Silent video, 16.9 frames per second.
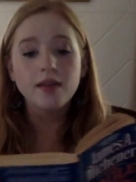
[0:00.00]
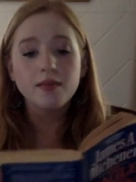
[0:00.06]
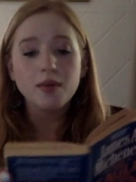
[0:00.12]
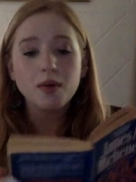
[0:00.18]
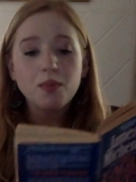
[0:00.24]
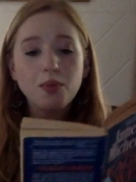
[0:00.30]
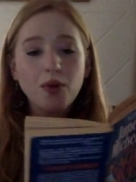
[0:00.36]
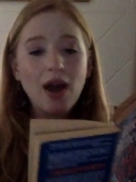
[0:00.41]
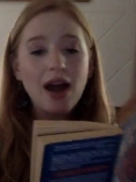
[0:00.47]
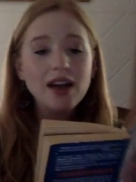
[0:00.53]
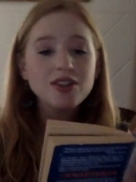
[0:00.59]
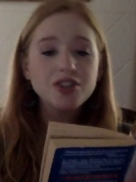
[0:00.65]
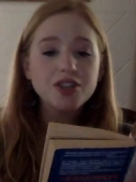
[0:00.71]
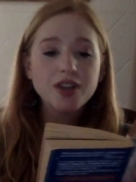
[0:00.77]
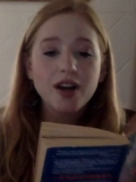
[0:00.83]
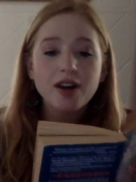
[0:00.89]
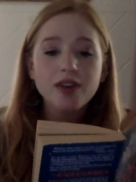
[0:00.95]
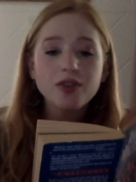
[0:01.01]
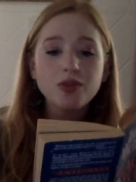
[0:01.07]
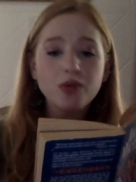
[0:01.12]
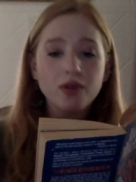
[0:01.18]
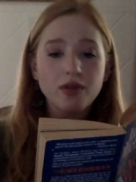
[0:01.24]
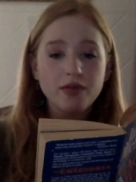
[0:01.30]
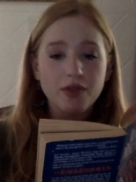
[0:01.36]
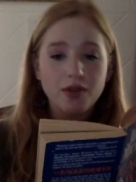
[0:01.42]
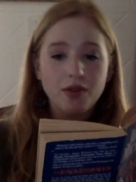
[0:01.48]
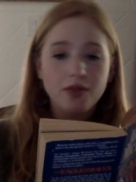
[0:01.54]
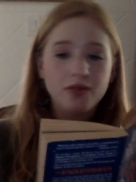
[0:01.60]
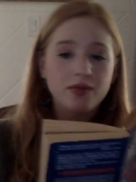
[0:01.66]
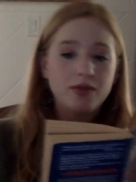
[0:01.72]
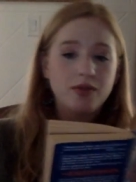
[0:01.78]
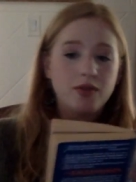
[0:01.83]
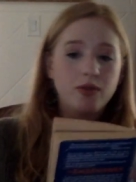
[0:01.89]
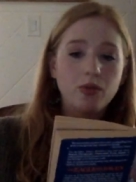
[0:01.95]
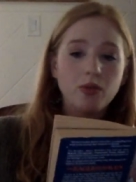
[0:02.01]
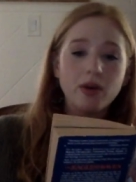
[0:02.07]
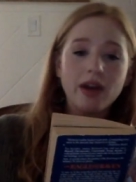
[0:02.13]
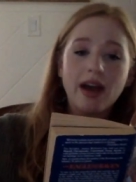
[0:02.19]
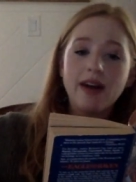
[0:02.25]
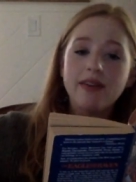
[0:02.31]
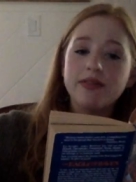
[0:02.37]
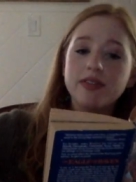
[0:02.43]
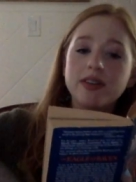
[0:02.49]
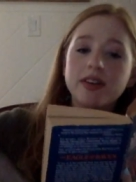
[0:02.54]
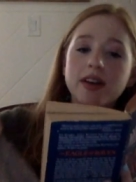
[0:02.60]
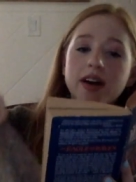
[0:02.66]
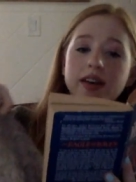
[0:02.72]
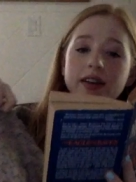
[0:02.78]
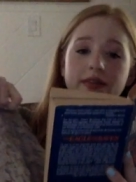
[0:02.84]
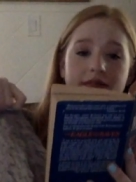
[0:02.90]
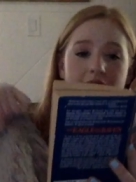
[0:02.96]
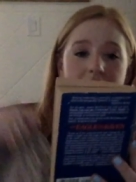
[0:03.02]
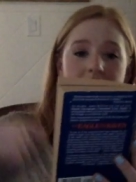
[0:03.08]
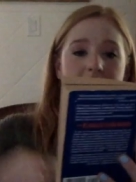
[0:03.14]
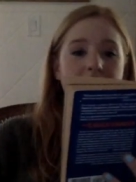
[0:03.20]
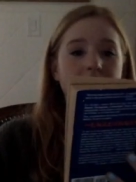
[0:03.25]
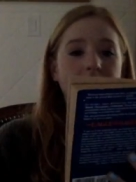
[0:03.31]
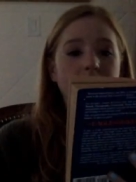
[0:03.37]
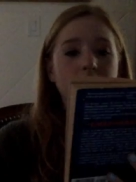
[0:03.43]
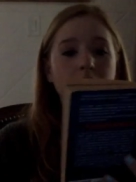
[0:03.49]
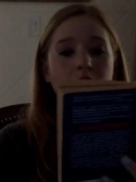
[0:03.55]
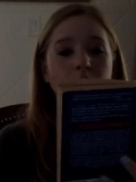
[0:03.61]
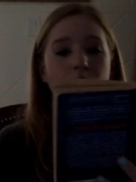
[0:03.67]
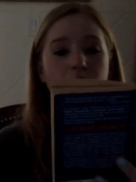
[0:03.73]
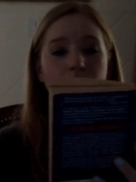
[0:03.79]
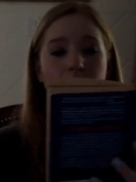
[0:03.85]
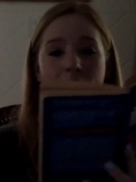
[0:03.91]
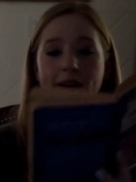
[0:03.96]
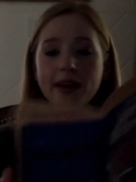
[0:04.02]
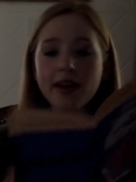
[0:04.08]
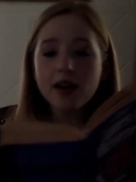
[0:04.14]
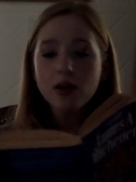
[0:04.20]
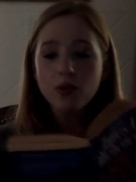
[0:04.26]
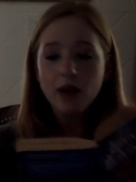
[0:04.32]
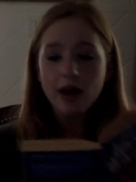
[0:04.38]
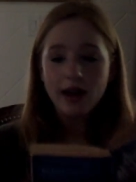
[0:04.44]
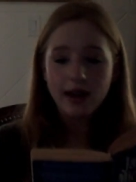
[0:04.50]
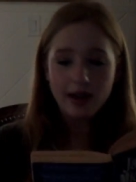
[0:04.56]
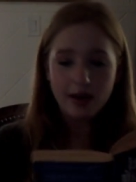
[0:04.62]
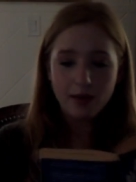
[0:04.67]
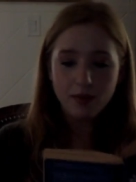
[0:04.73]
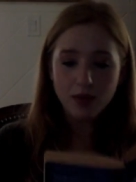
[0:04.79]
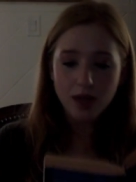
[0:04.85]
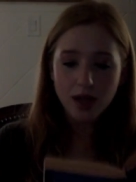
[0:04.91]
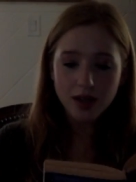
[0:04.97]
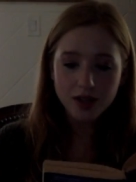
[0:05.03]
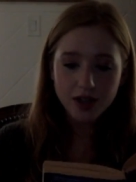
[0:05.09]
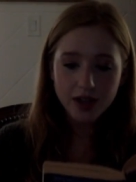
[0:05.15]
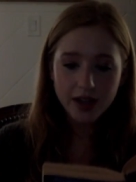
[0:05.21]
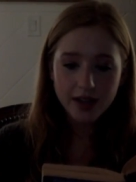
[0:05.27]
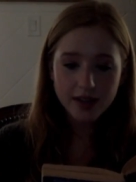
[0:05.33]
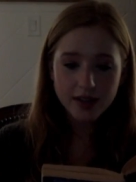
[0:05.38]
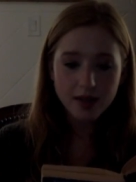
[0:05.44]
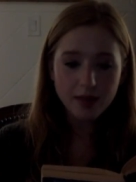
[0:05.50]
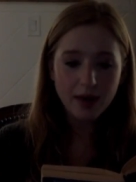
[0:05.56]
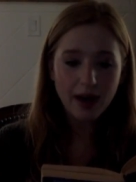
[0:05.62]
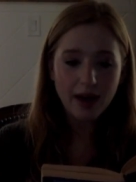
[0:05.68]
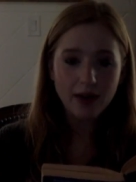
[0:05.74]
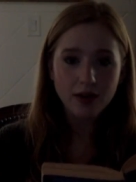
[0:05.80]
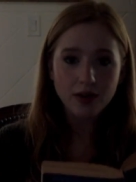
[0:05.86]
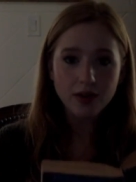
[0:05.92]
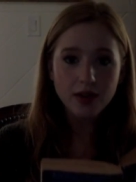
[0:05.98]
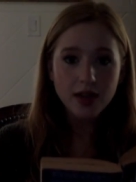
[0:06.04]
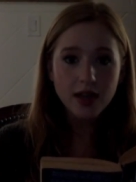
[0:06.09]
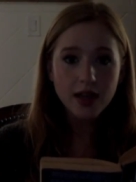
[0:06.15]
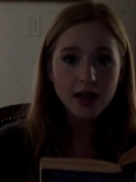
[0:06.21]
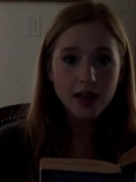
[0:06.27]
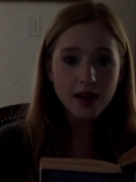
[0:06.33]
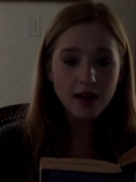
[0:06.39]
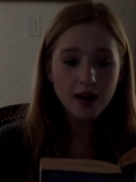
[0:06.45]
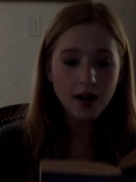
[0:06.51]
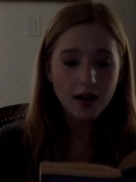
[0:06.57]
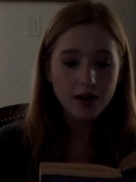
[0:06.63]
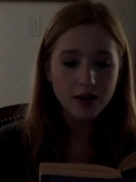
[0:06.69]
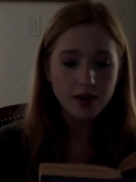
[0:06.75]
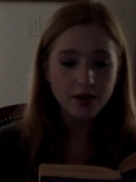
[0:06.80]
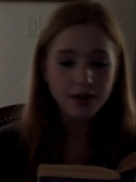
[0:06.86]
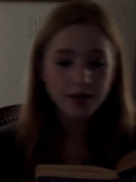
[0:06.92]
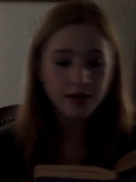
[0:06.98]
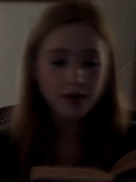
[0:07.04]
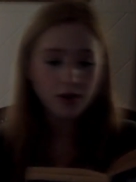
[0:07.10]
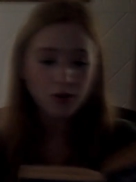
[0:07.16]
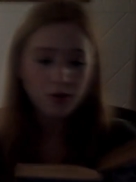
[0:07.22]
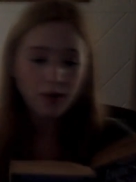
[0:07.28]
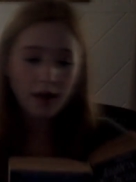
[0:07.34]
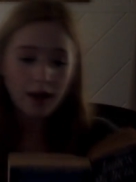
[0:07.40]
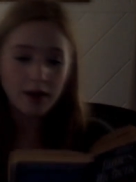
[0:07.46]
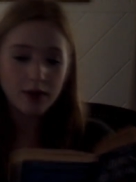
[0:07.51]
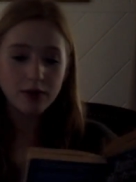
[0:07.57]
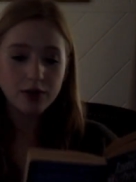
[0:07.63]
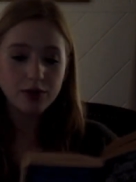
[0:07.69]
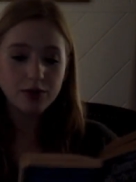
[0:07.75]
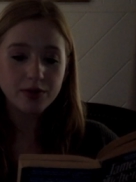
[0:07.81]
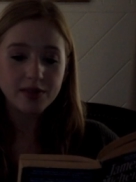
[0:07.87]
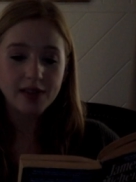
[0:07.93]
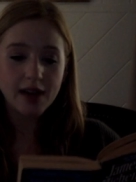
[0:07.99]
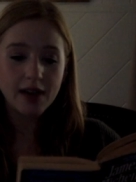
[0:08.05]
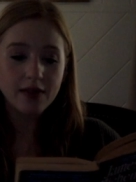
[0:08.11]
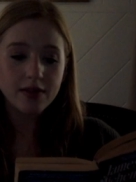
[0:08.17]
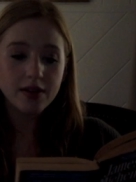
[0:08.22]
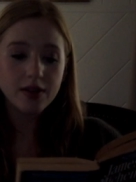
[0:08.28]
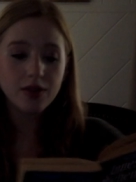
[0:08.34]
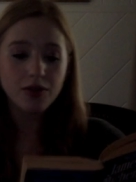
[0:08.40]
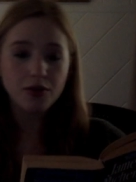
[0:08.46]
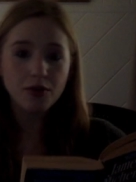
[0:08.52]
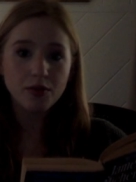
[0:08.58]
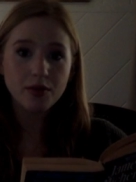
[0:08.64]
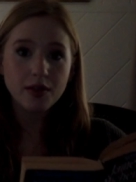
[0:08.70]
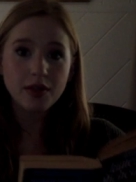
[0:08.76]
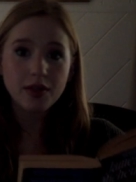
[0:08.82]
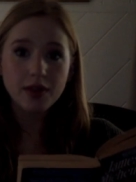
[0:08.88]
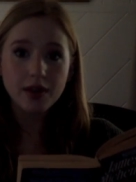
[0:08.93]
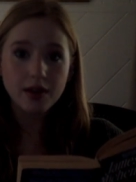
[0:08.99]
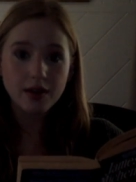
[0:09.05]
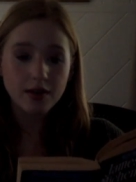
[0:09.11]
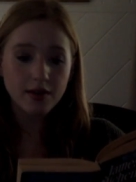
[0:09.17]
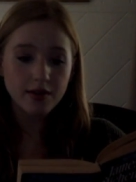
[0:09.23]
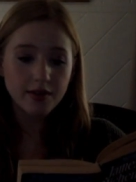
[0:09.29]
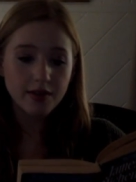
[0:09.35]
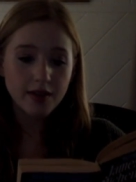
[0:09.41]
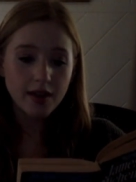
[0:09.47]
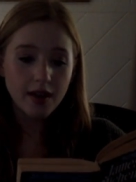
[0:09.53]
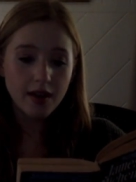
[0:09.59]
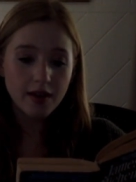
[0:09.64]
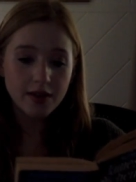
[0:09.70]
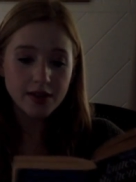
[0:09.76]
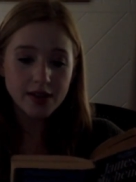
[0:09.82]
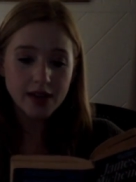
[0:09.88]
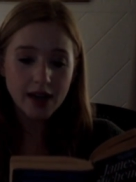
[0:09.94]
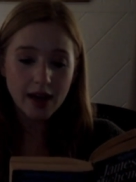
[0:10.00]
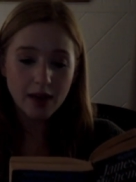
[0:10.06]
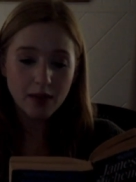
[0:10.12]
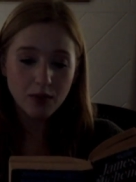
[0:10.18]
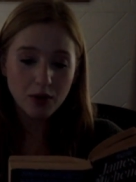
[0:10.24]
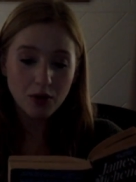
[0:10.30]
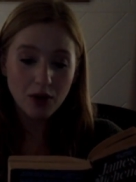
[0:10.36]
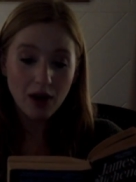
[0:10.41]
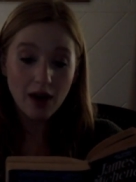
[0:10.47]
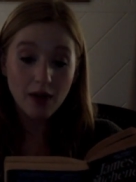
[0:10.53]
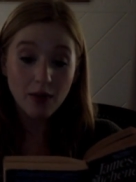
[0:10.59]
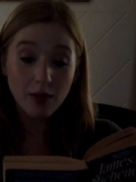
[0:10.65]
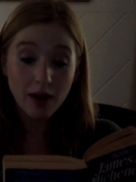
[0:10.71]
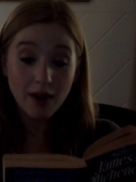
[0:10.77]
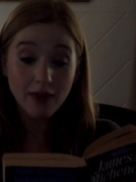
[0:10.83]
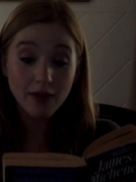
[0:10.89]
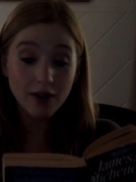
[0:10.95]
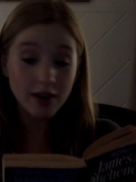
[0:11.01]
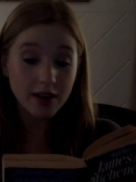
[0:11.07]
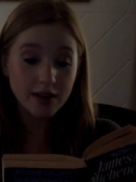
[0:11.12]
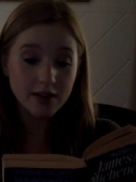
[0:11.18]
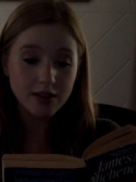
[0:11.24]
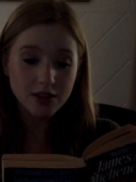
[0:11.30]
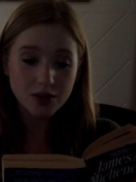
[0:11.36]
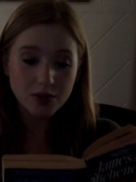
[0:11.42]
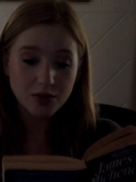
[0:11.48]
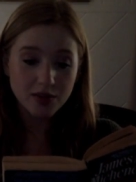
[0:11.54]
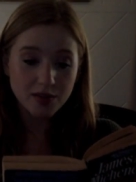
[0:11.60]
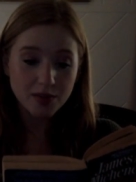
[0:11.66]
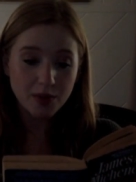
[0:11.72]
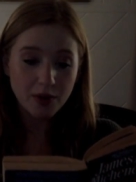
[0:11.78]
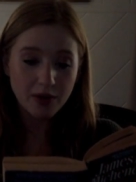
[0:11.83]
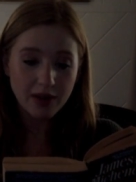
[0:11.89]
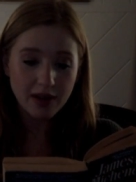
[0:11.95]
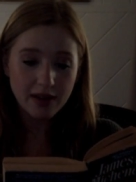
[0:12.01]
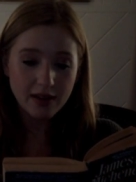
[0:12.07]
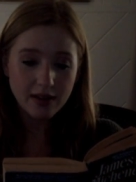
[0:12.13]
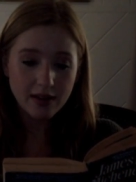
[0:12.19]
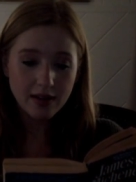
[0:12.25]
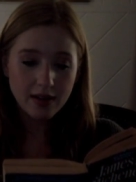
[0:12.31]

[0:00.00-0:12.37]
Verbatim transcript: But brash young Norval would have none of this. Breaking away and plunging into battle, he uttered the cry which resounded through the theaters of the time where, wherever English was spoken.